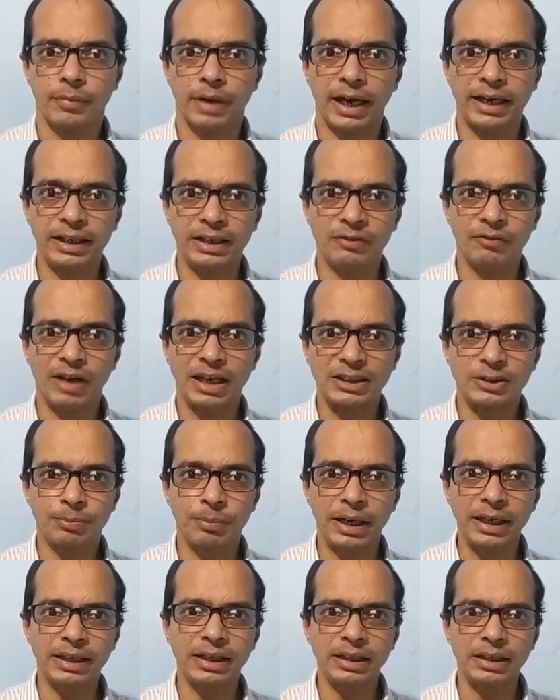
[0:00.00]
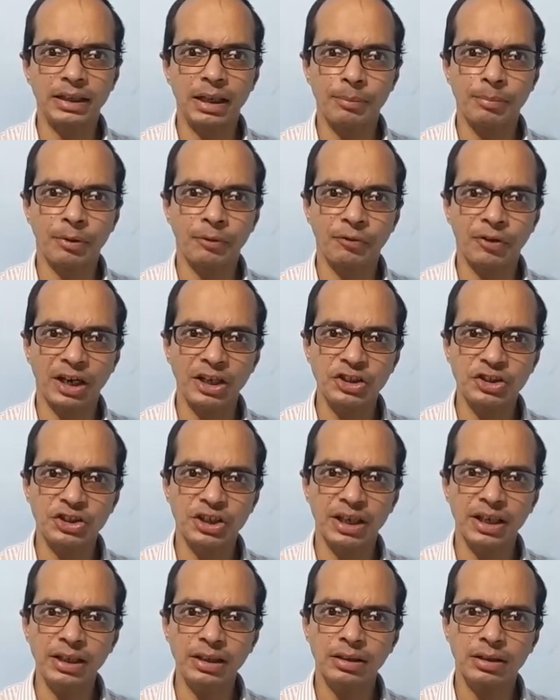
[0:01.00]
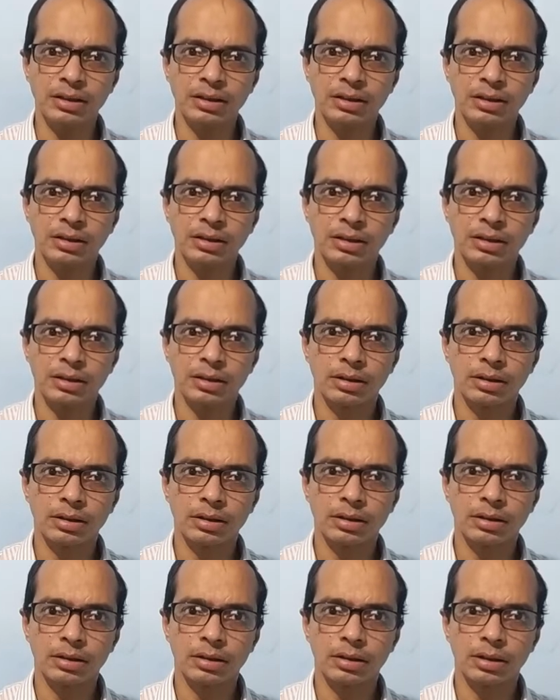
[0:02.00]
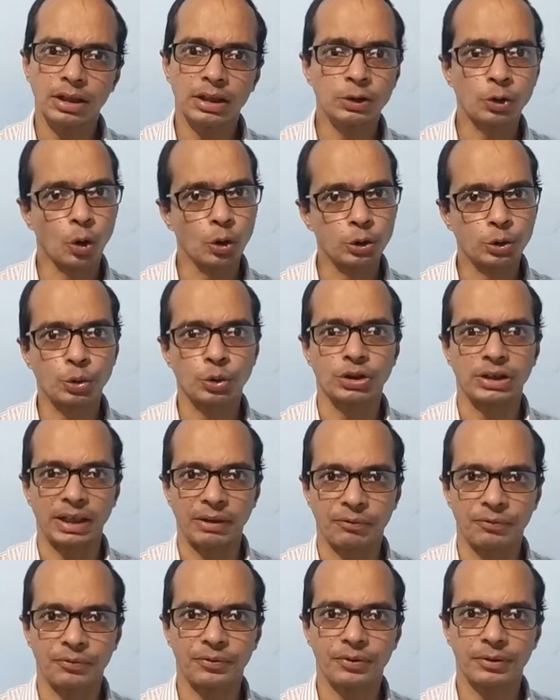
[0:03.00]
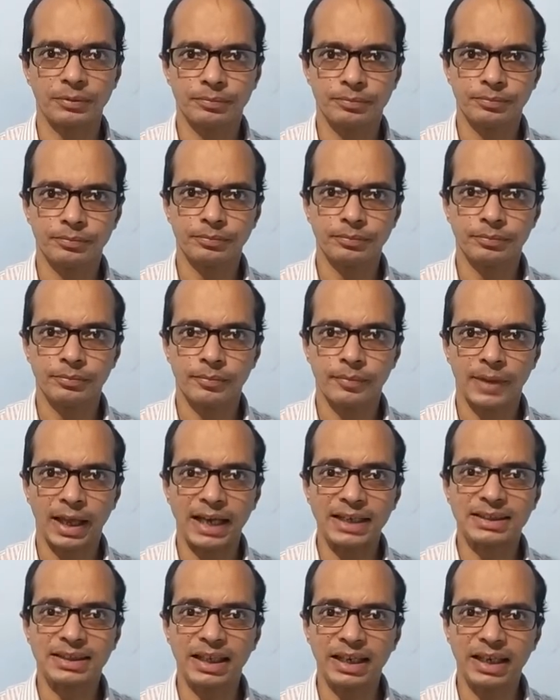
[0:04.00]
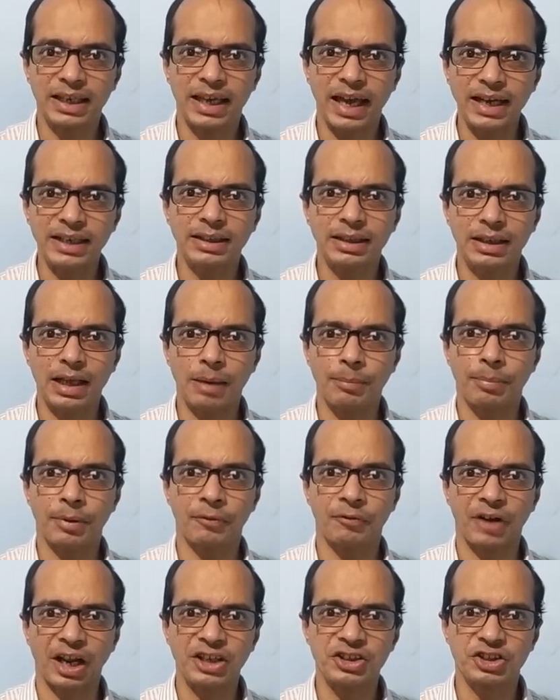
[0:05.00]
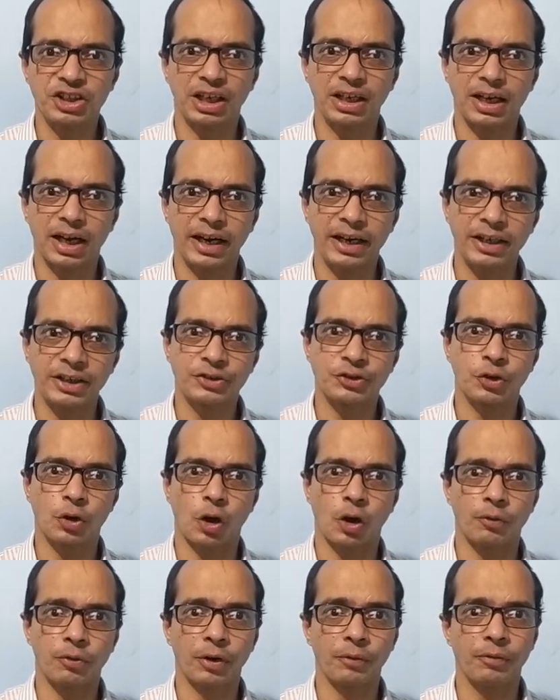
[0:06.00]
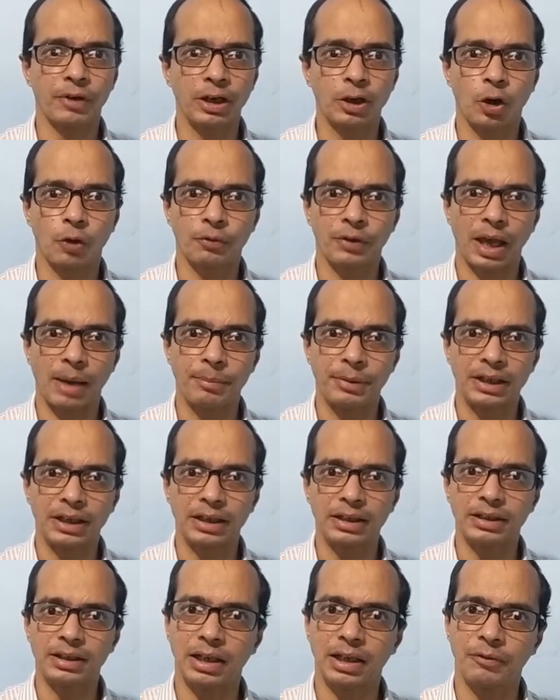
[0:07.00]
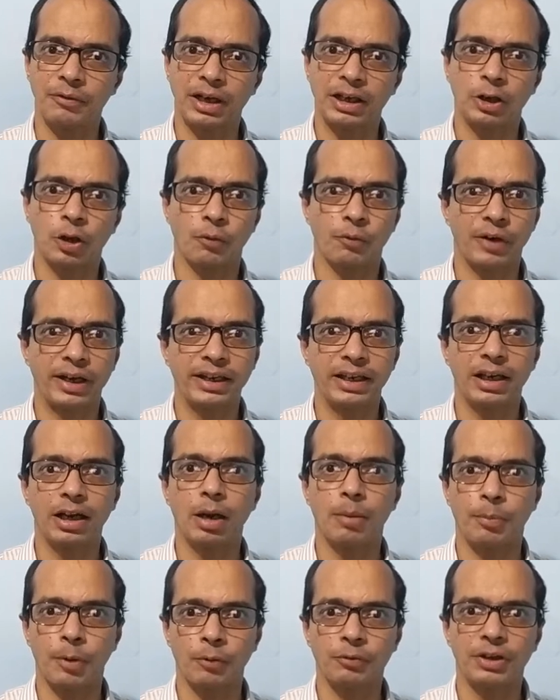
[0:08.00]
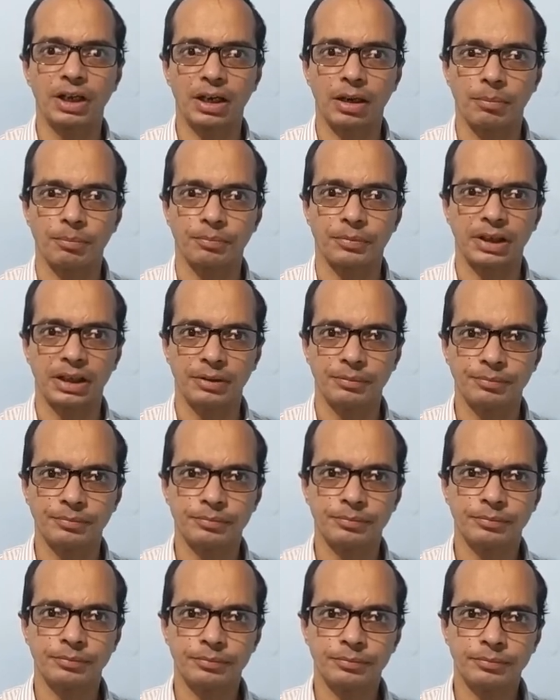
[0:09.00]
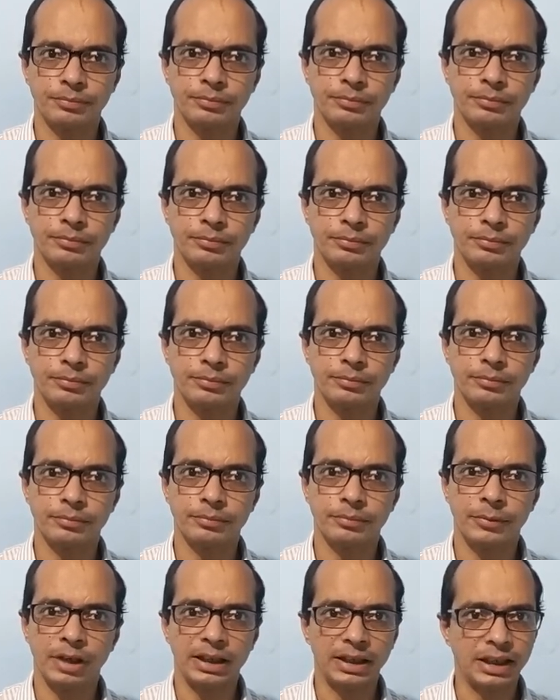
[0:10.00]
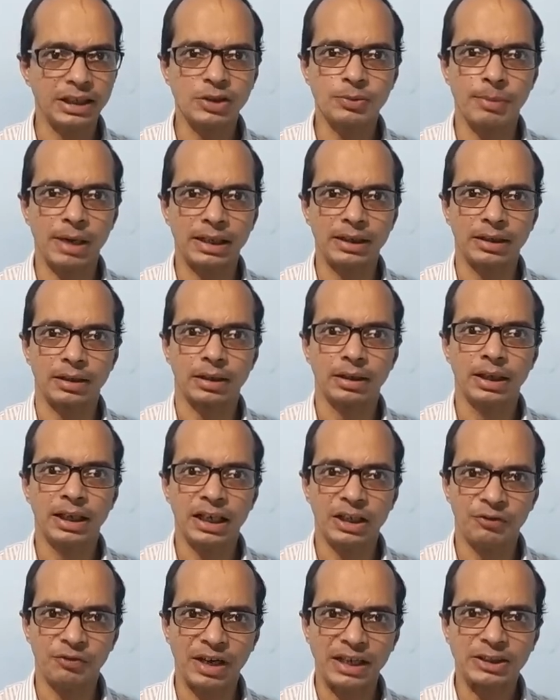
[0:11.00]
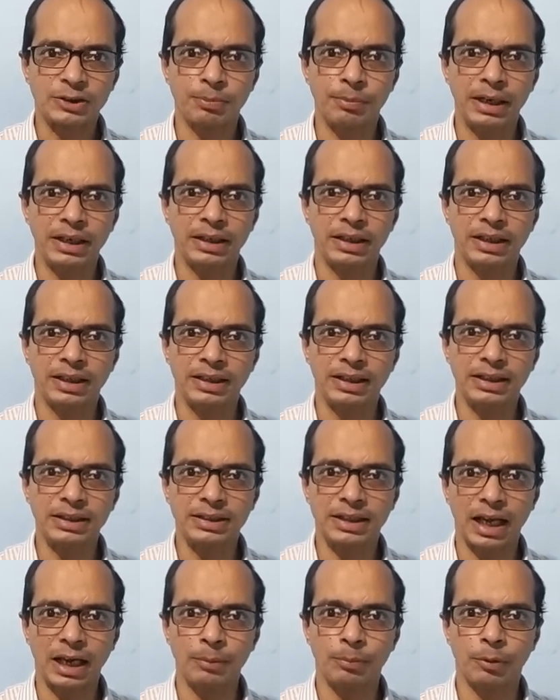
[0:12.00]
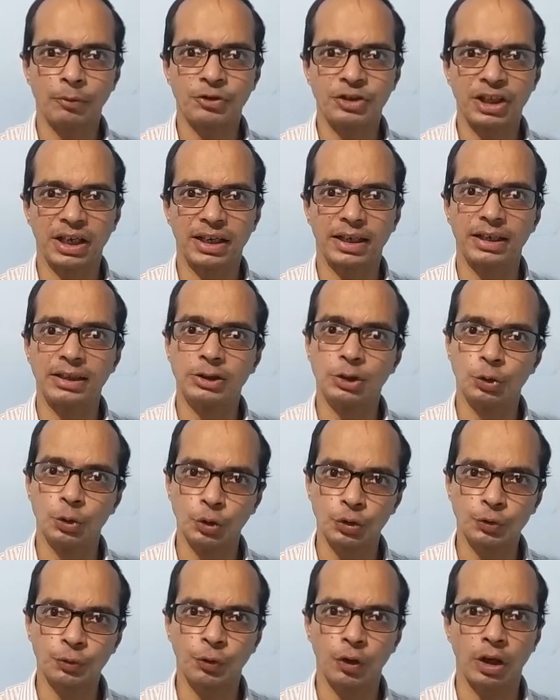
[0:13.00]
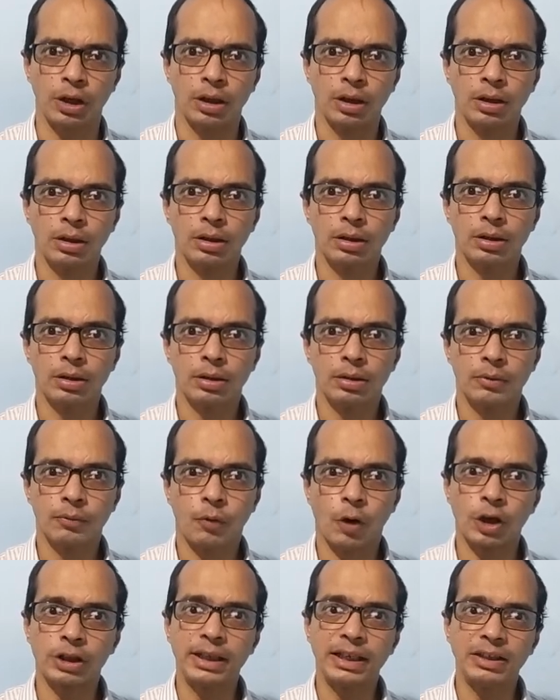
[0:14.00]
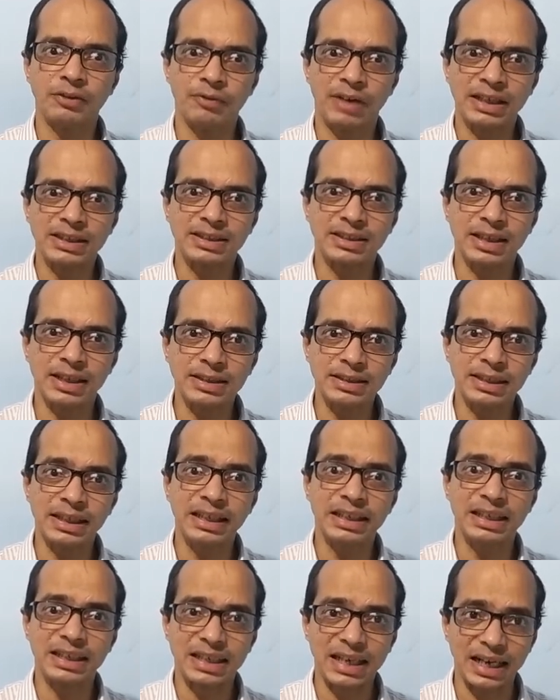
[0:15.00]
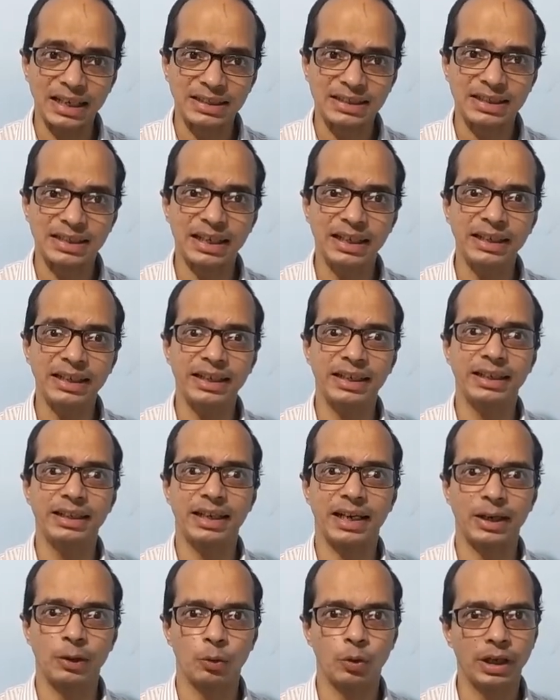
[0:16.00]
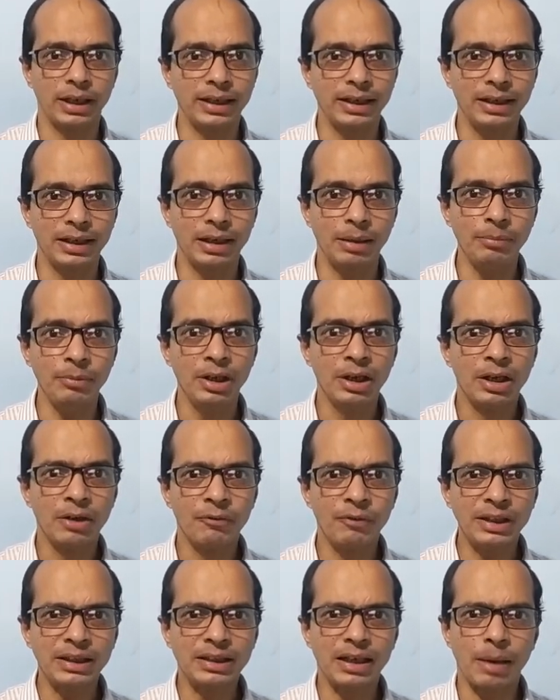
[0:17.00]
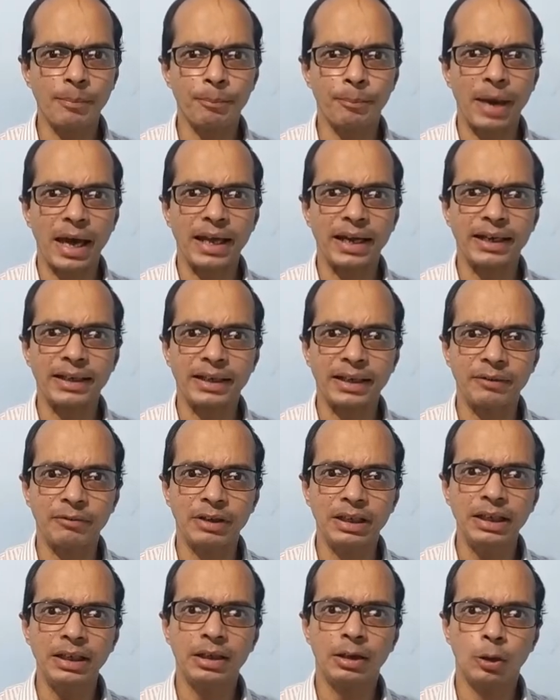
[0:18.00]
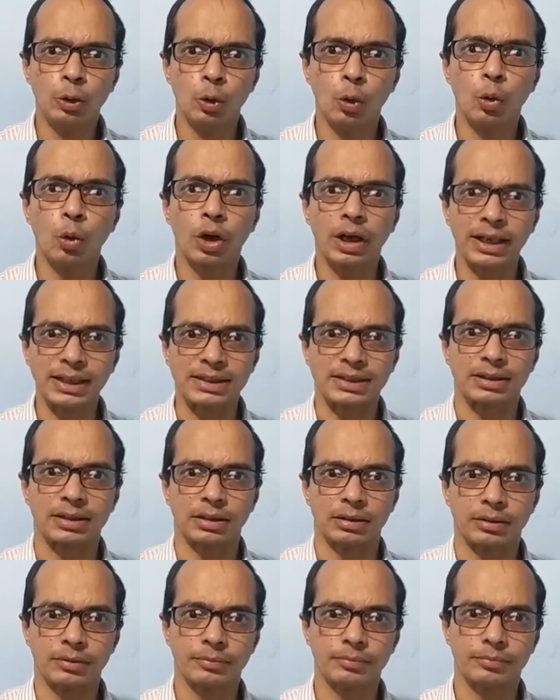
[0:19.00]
An investment in the preference share is also safe, as they get the preferential rights of refund of capital event of winding up of the company. In this manner, investment in this type of share is useful for the investors interested in regular income with comparatively low risk.